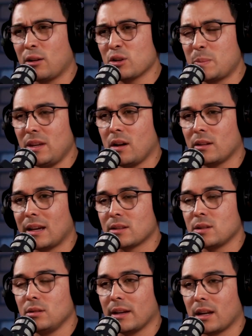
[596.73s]
it goes beyond that
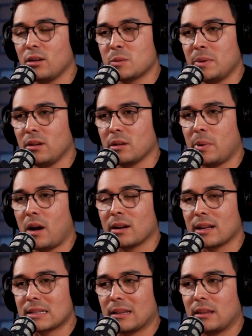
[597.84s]
too. Like, it goes beyond the
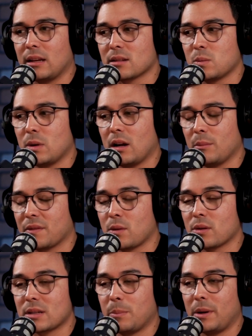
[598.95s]
podcast, I think, as well. Of
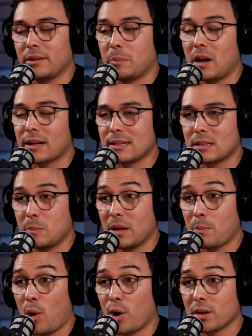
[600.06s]
course, the podcast is a
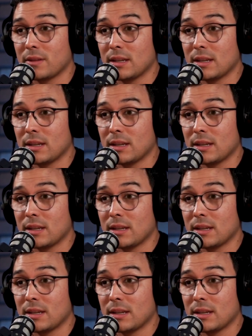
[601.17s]
big part of